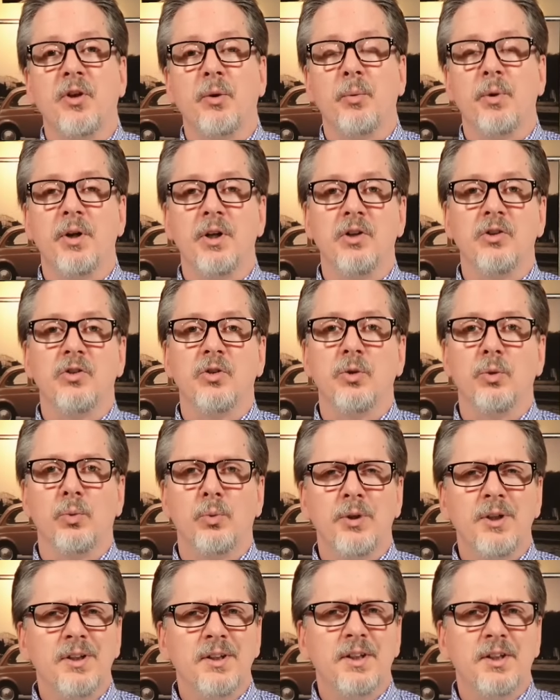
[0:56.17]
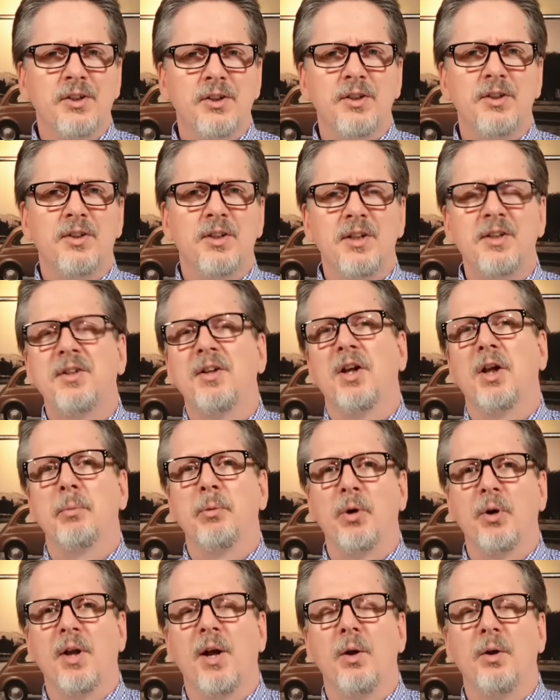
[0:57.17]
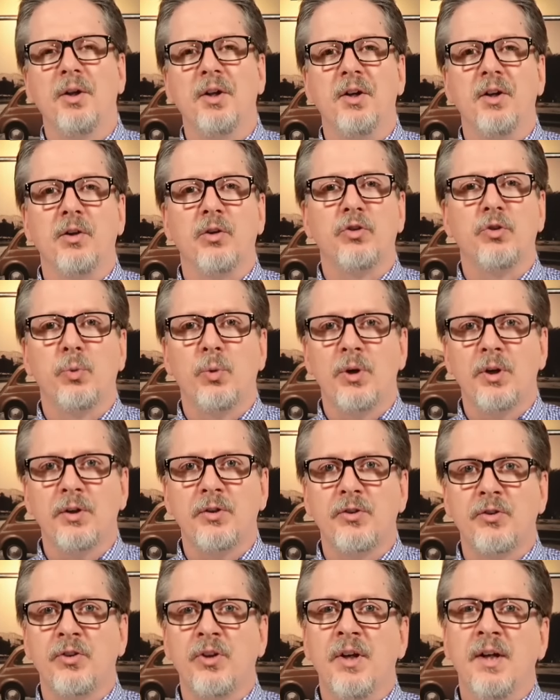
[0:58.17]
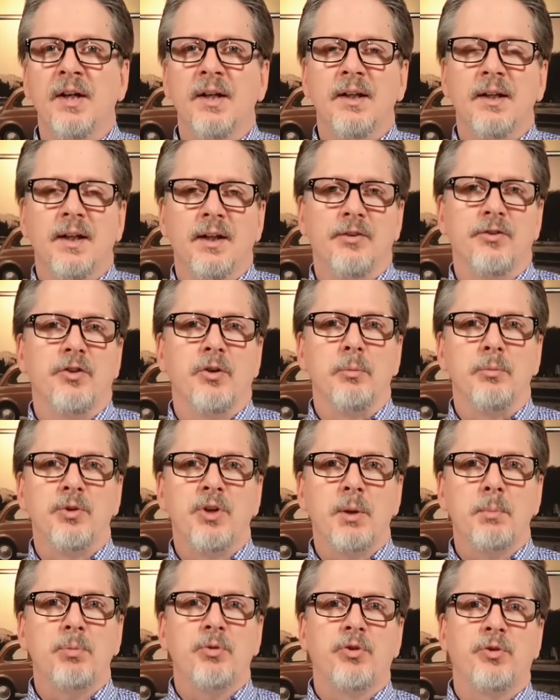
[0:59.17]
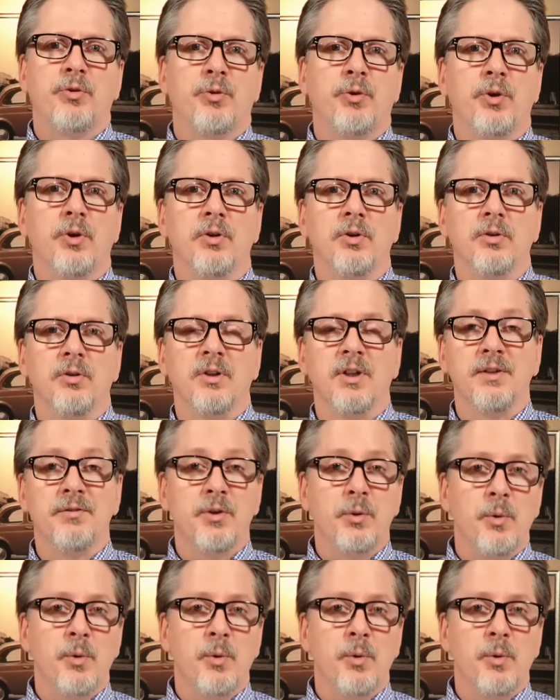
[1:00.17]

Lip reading: that went into really good detail about how Linux works and some tips for living